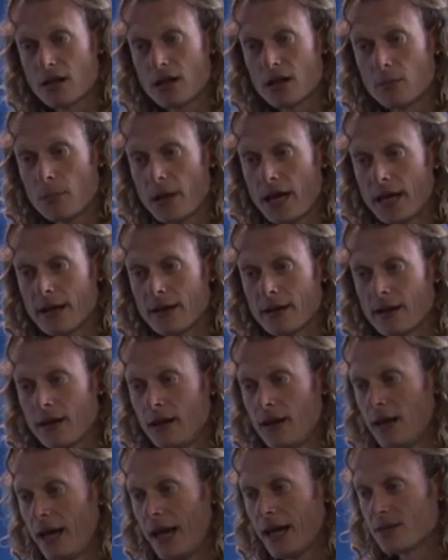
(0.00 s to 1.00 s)
young men
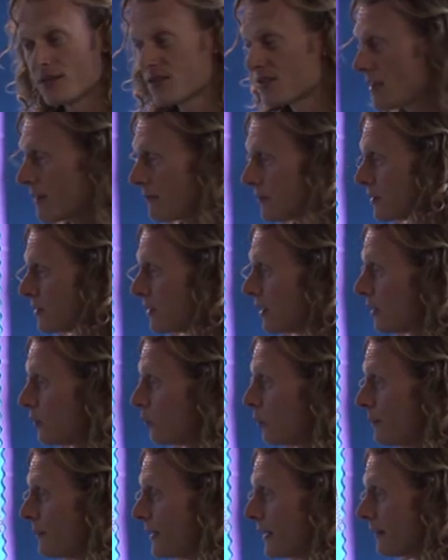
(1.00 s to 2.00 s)
and 7 young
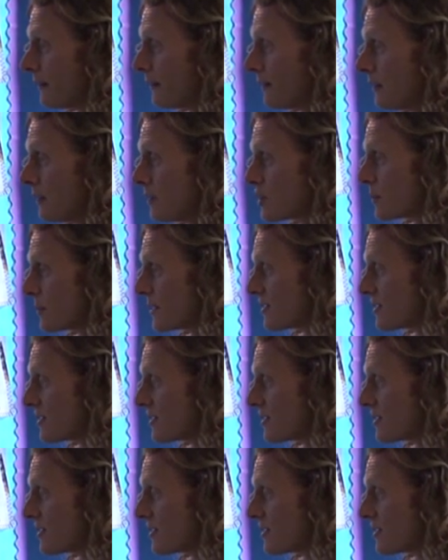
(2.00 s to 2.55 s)
women to